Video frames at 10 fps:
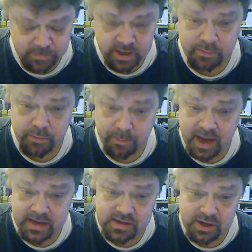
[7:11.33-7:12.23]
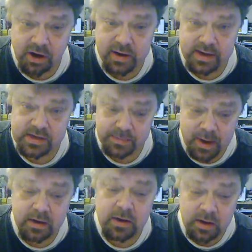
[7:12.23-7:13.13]
It reminds the audience
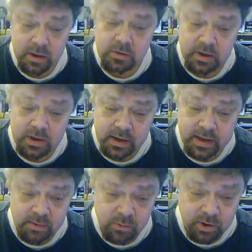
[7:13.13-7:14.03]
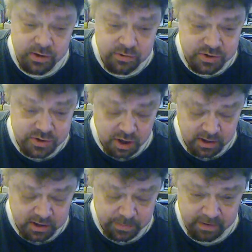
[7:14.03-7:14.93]
about, again, what you just
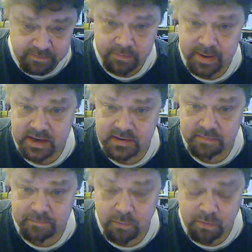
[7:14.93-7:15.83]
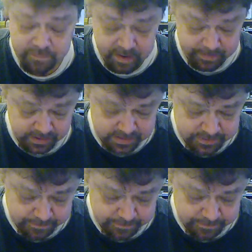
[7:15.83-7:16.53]
talked about for the past 4 or 5 minutes.